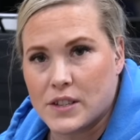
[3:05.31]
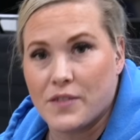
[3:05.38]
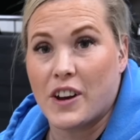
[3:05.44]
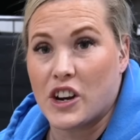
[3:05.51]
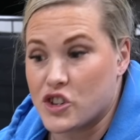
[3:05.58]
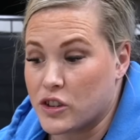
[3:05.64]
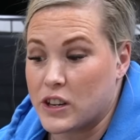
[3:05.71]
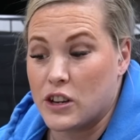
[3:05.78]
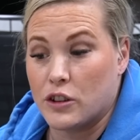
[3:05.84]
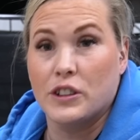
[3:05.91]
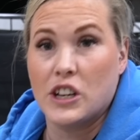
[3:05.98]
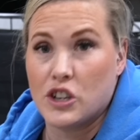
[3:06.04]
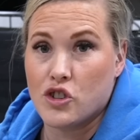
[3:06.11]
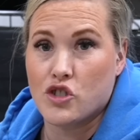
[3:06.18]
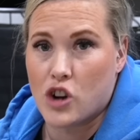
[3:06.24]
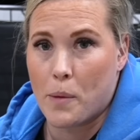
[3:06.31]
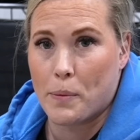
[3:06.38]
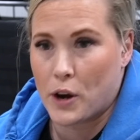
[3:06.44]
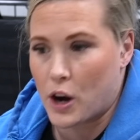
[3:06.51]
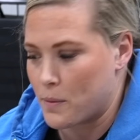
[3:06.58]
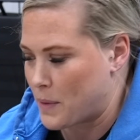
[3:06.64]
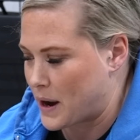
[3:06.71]
Eventually, he'll need to drop
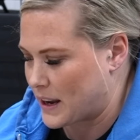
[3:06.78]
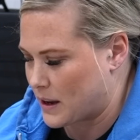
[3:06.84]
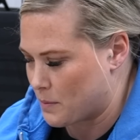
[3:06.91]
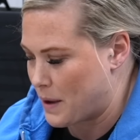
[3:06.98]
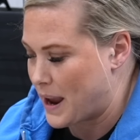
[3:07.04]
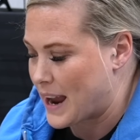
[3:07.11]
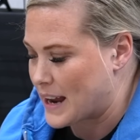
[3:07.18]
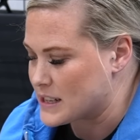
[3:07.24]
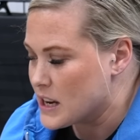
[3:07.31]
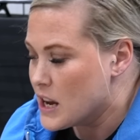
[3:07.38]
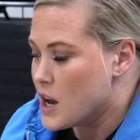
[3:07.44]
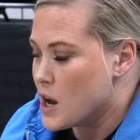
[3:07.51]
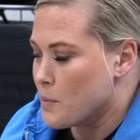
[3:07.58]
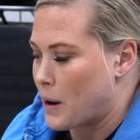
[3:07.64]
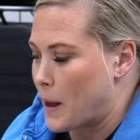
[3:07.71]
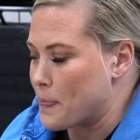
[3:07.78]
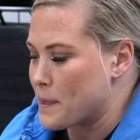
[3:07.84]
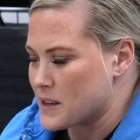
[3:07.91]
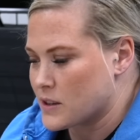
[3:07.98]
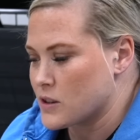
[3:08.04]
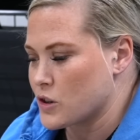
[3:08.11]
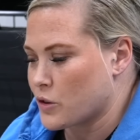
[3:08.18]
it on my command. But
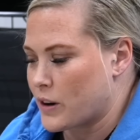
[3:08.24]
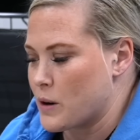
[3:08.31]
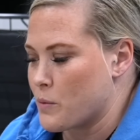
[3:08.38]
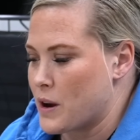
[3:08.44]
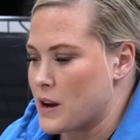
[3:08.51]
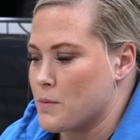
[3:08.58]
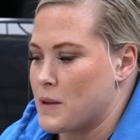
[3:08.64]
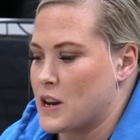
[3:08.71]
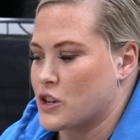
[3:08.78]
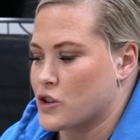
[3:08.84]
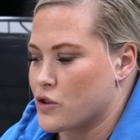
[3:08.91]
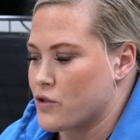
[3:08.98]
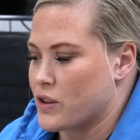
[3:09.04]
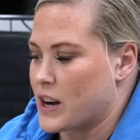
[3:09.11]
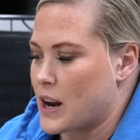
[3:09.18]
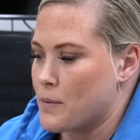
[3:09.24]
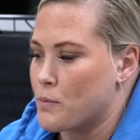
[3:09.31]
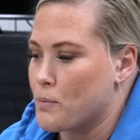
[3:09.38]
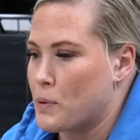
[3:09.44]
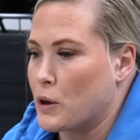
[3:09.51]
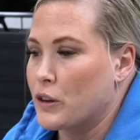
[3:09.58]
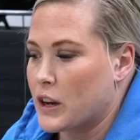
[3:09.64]
this is a great way to make sure that I'm
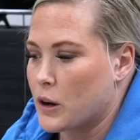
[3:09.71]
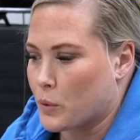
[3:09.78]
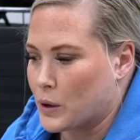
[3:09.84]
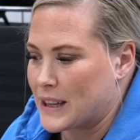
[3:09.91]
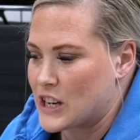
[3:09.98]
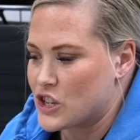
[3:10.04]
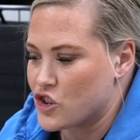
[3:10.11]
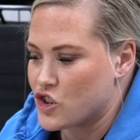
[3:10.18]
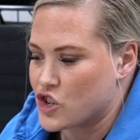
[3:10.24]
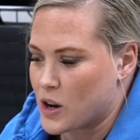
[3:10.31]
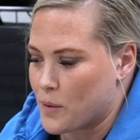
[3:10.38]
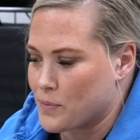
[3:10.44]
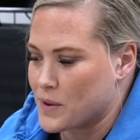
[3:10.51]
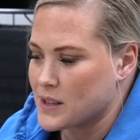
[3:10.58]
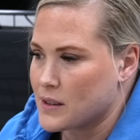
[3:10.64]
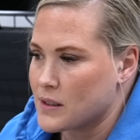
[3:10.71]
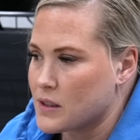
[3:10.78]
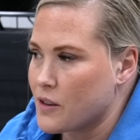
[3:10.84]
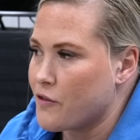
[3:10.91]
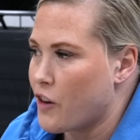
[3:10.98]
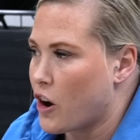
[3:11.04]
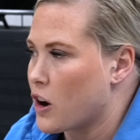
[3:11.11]
building a relationship. This is
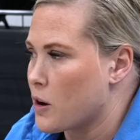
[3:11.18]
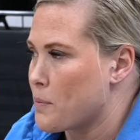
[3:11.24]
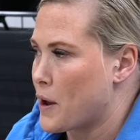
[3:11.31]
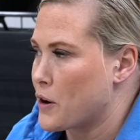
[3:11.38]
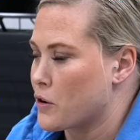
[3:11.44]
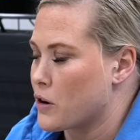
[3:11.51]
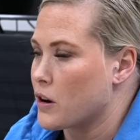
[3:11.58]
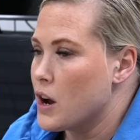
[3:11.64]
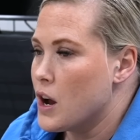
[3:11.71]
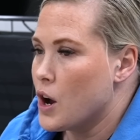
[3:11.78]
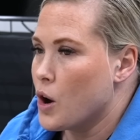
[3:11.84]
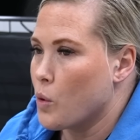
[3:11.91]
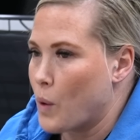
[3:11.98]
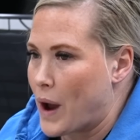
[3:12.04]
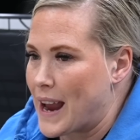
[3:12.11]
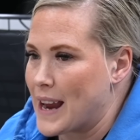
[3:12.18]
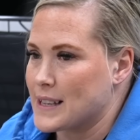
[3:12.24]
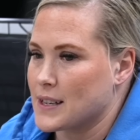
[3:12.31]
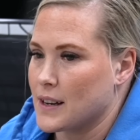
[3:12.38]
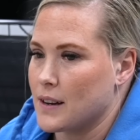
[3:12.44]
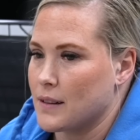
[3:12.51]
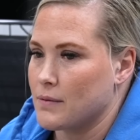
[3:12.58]
a far better way
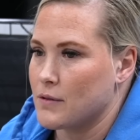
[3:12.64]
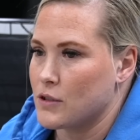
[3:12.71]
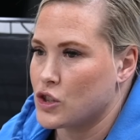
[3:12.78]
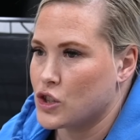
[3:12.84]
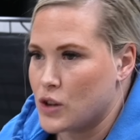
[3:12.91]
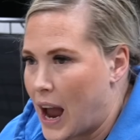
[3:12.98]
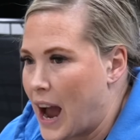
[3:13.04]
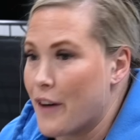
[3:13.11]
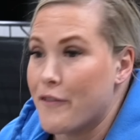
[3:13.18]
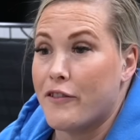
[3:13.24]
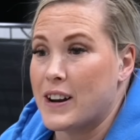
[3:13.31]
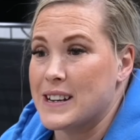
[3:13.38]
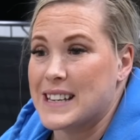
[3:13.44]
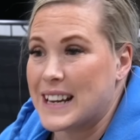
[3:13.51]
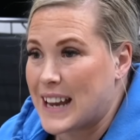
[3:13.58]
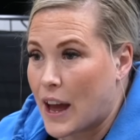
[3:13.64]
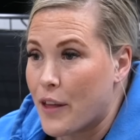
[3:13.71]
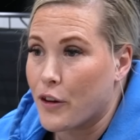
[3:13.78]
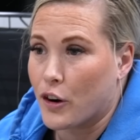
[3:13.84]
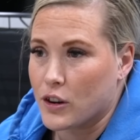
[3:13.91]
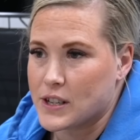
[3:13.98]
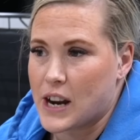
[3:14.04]
to have fun
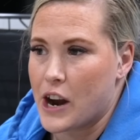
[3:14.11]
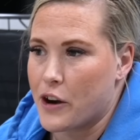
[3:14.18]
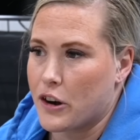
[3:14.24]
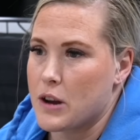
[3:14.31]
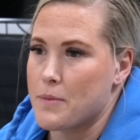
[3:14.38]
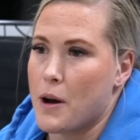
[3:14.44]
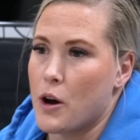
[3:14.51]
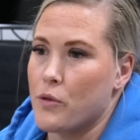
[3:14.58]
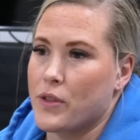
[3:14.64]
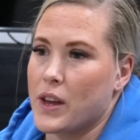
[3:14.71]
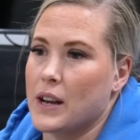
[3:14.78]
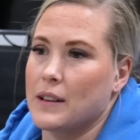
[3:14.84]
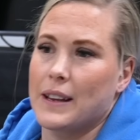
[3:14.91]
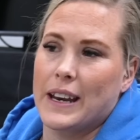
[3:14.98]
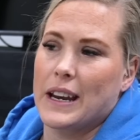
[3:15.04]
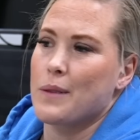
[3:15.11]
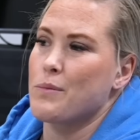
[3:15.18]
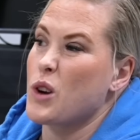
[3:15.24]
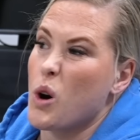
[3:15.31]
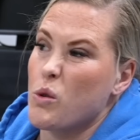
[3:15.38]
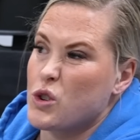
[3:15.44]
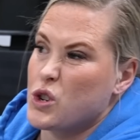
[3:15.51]
together, tiring him out, than letting him
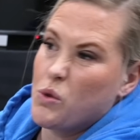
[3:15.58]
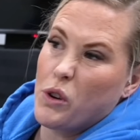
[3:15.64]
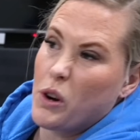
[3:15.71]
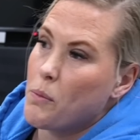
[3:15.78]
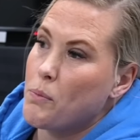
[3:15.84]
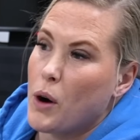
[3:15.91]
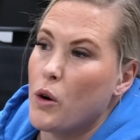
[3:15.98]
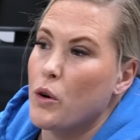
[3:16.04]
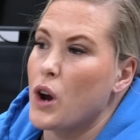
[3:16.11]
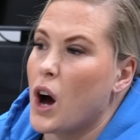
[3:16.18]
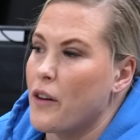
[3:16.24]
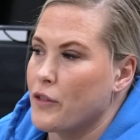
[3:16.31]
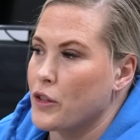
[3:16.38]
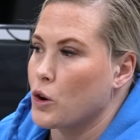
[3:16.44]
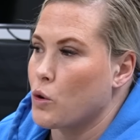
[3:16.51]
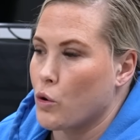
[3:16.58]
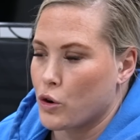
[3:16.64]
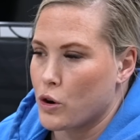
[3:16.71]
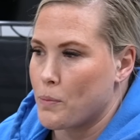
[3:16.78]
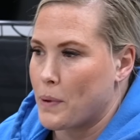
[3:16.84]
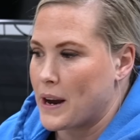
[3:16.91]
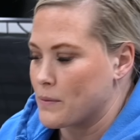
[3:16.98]
go chew on a bone off in the
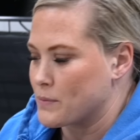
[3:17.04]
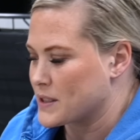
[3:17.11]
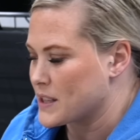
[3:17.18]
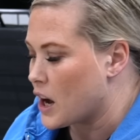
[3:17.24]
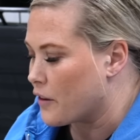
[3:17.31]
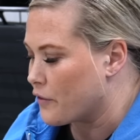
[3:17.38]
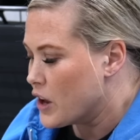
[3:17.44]
corner by himself.